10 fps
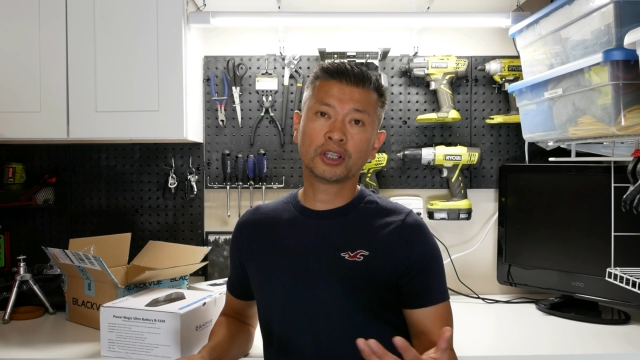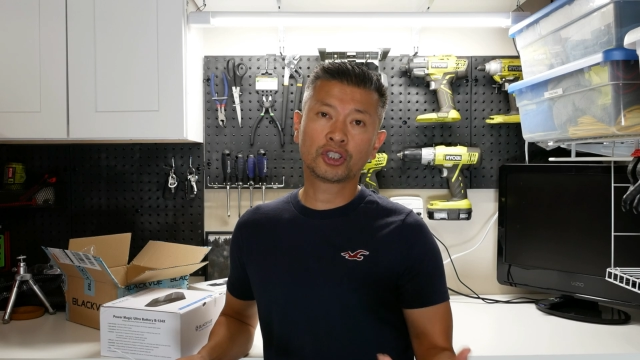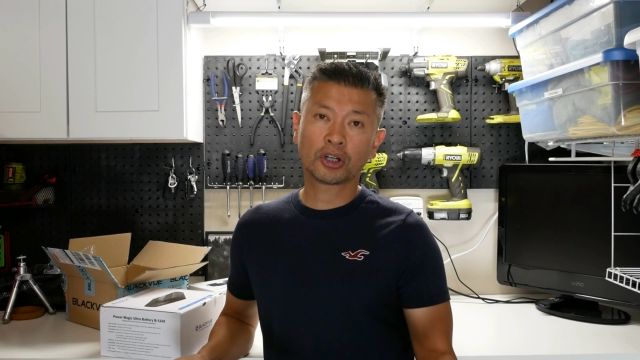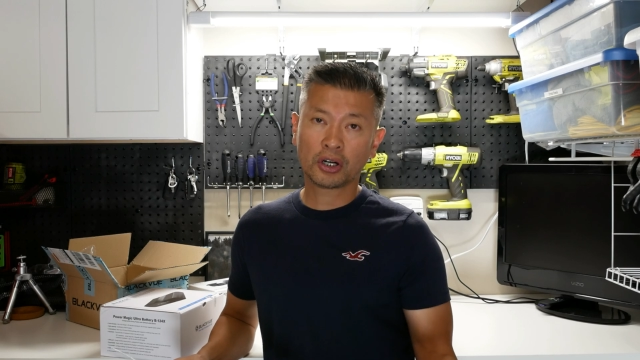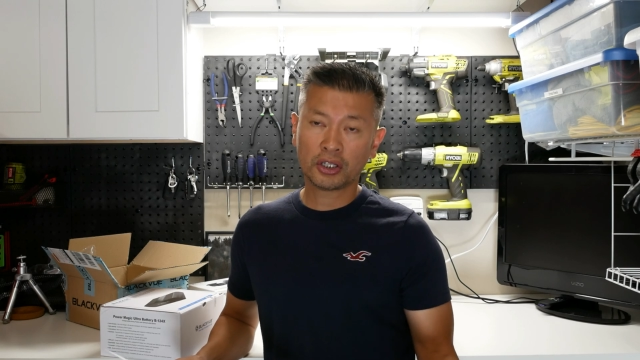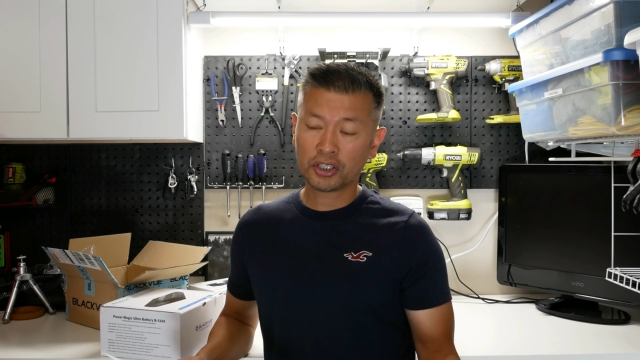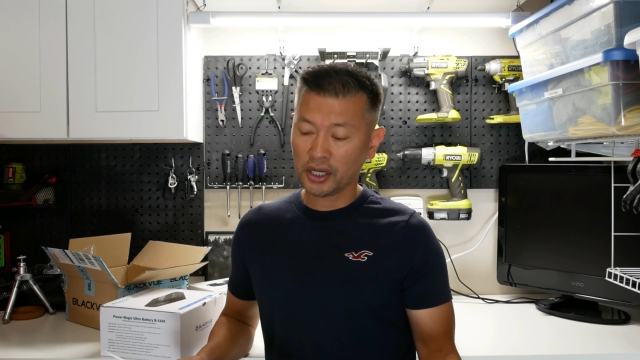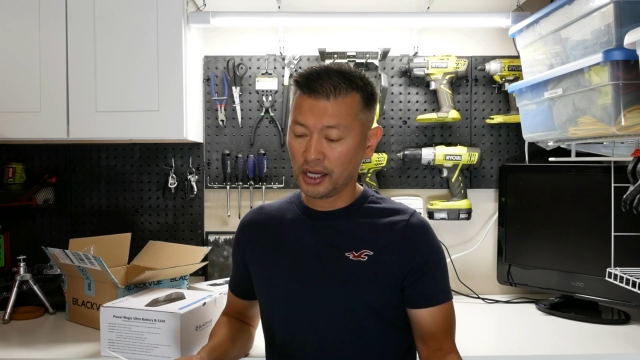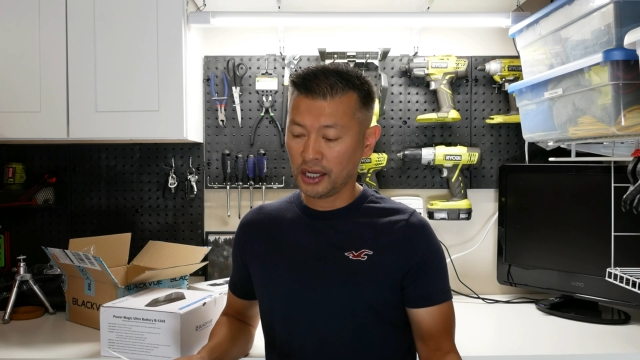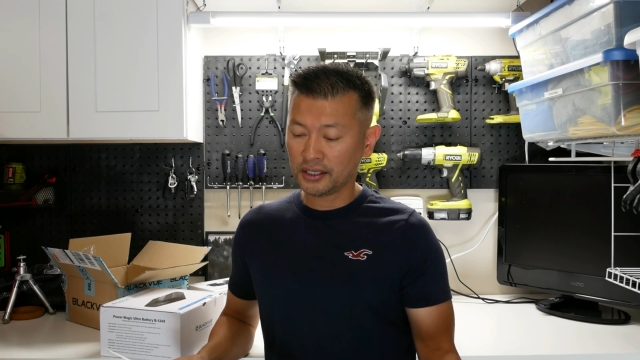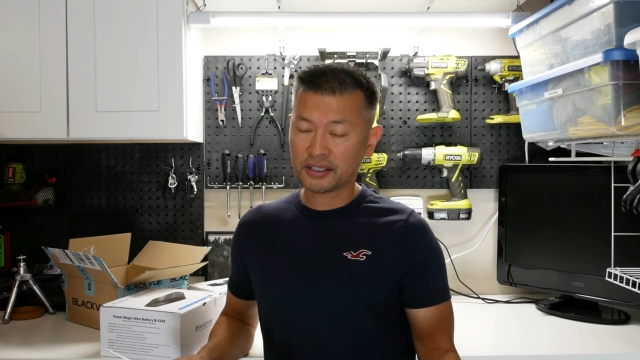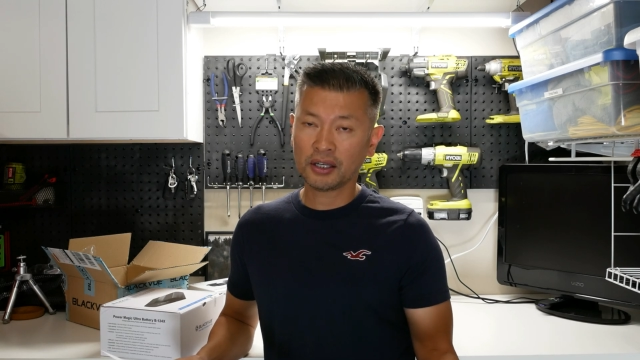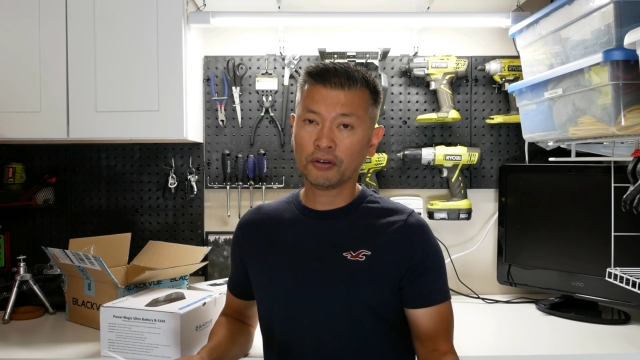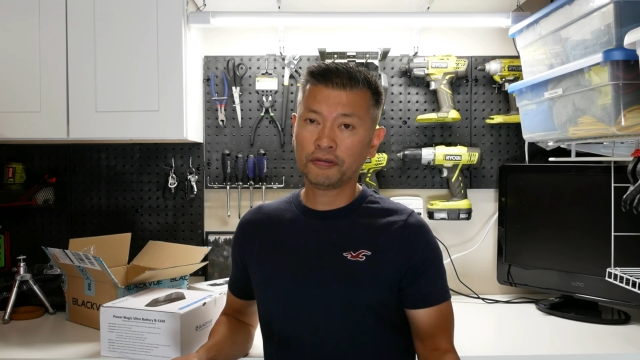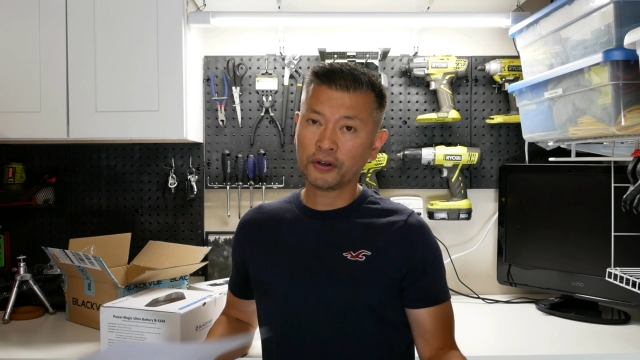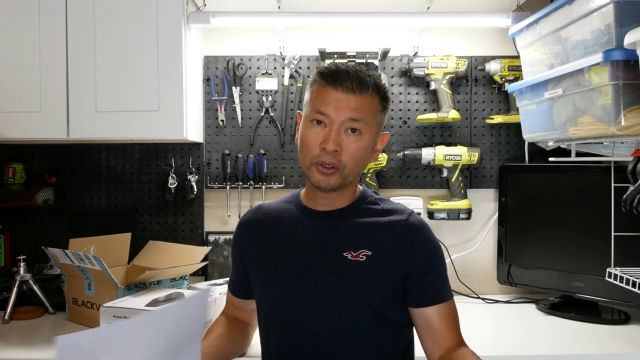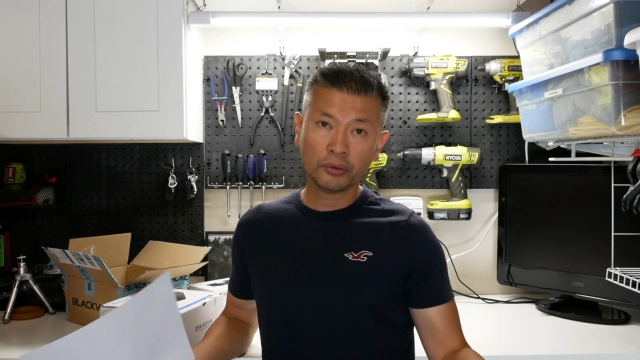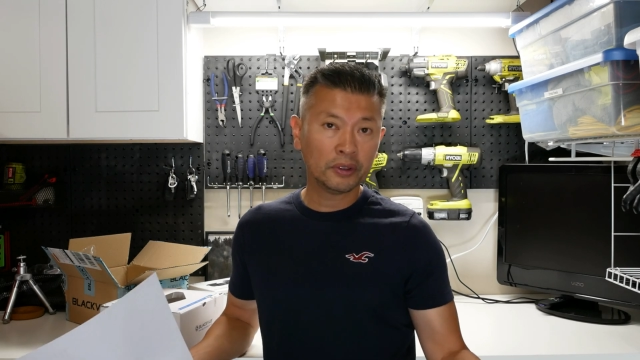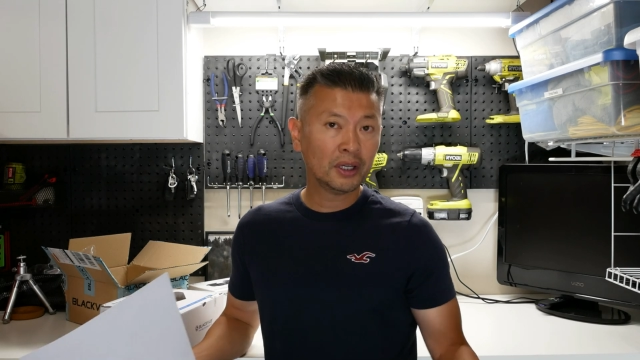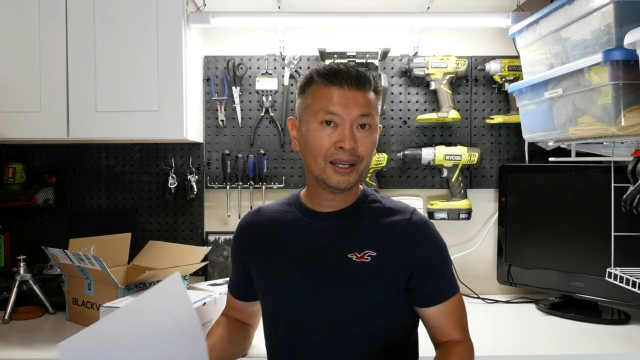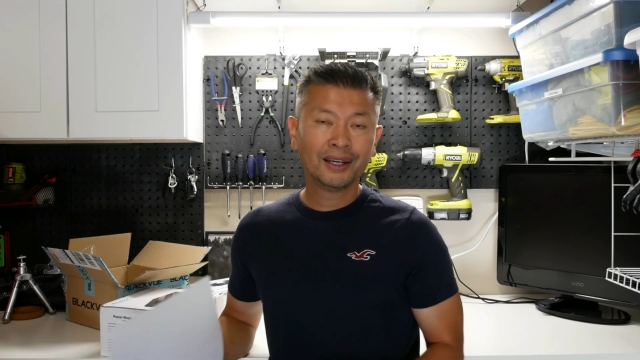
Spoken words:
to charge a cell phone.